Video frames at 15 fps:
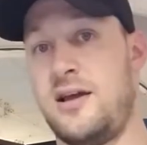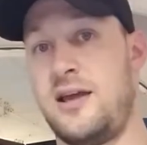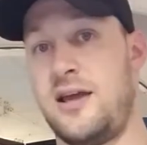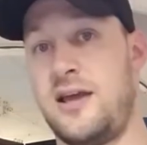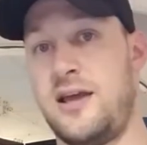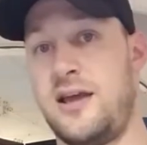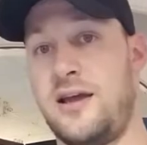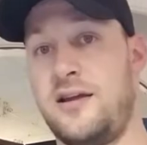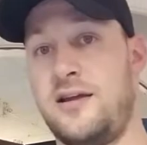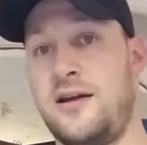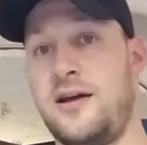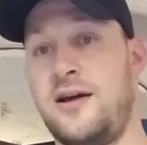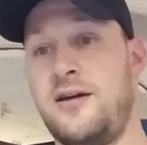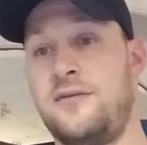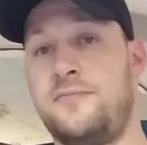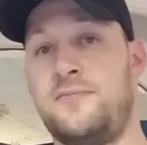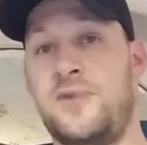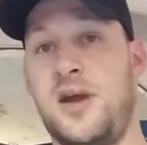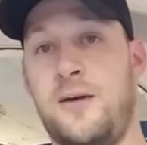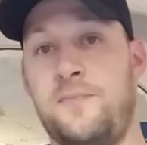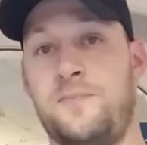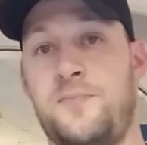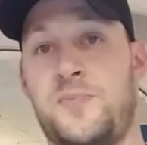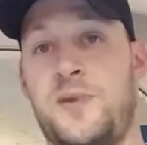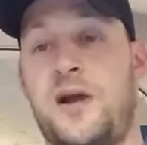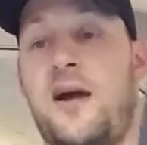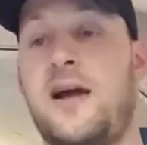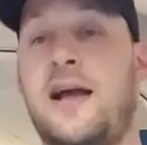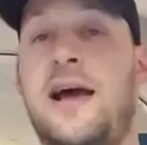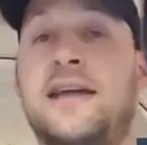and uh, yeah.
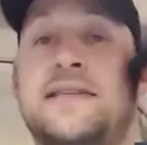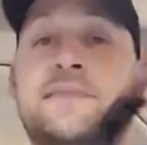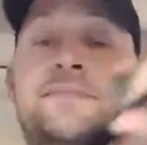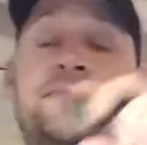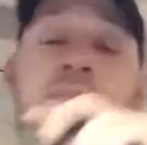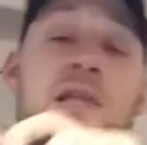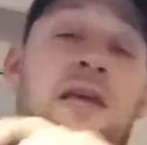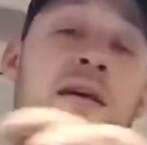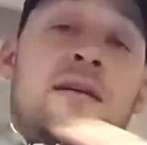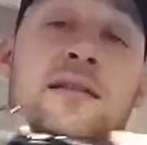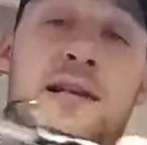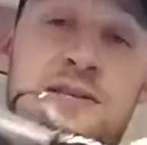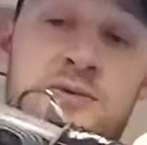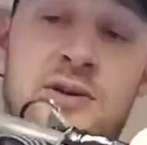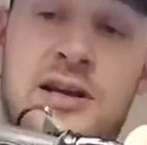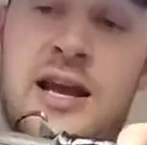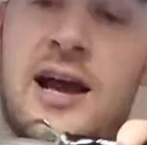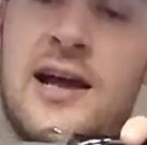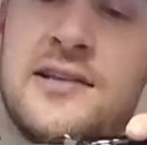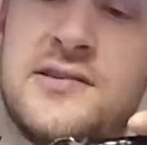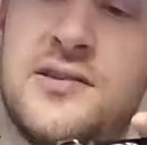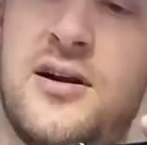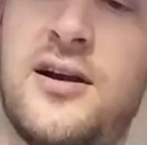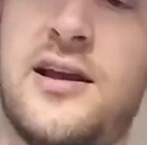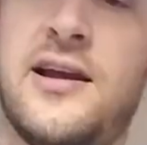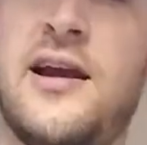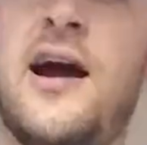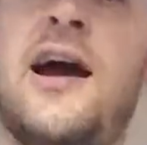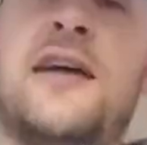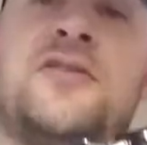All right, guys, that's what I got.
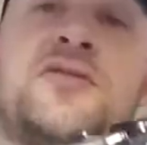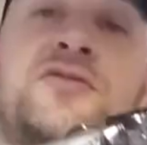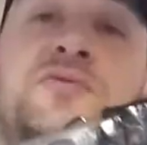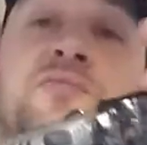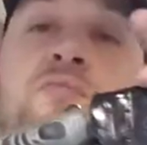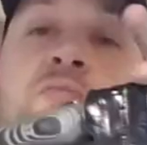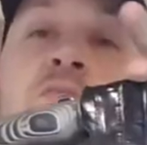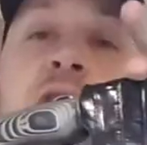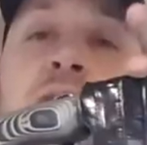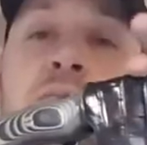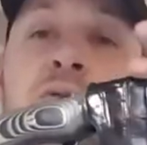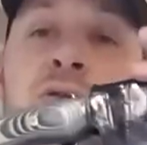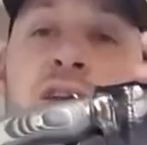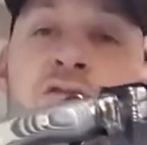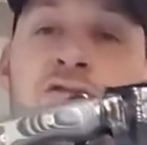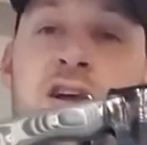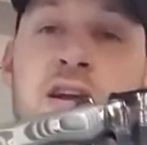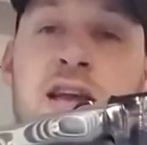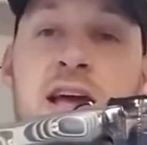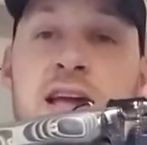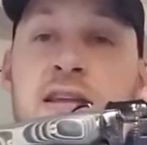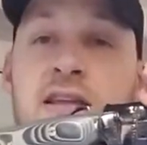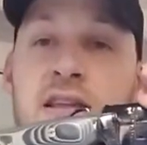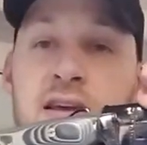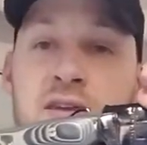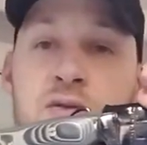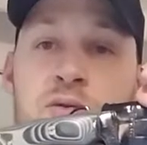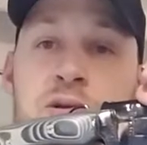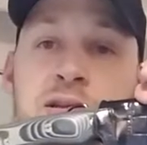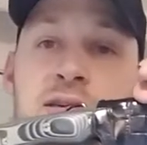Sorry, I just rambled. I tried to end it like
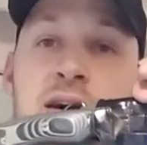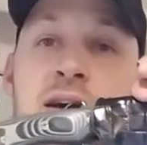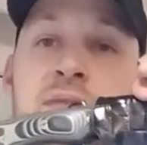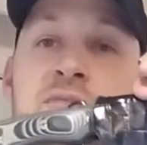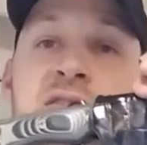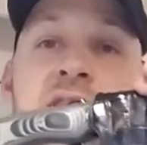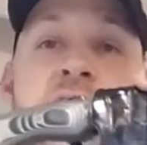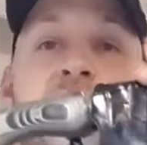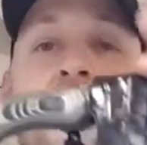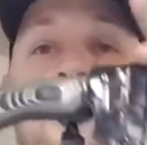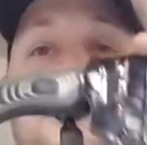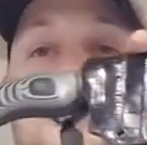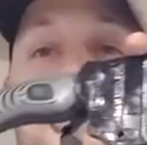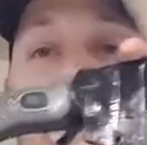three times. This